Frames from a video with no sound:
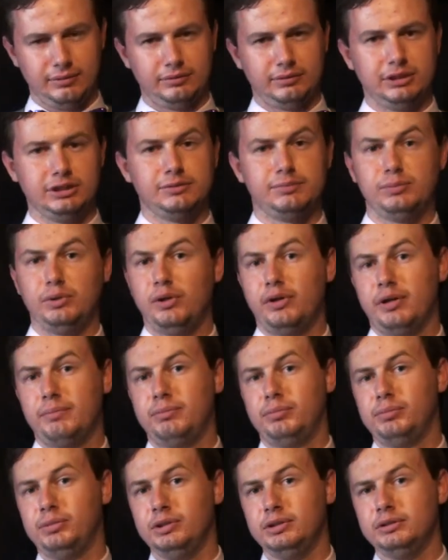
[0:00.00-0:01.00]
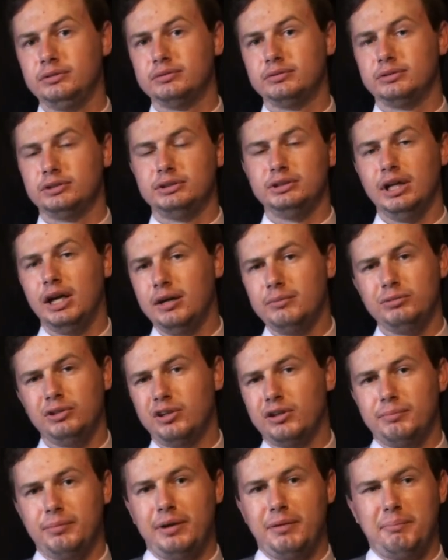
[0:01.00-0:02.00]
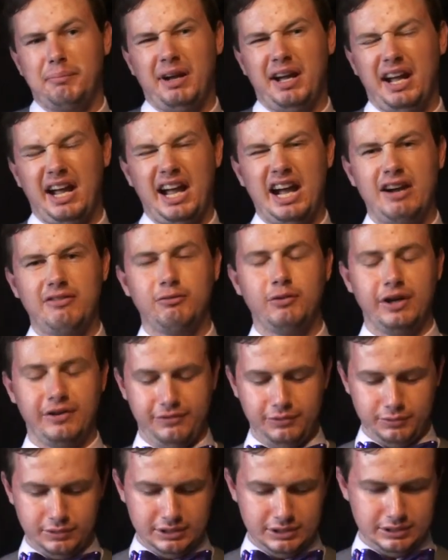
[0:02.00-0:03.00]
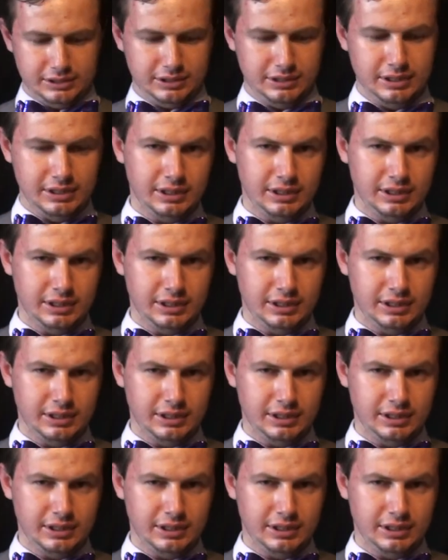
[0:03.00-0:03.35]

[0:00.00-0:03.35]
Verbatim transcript: let's blow up a balloon. Uh, blow it up about halfway if you want.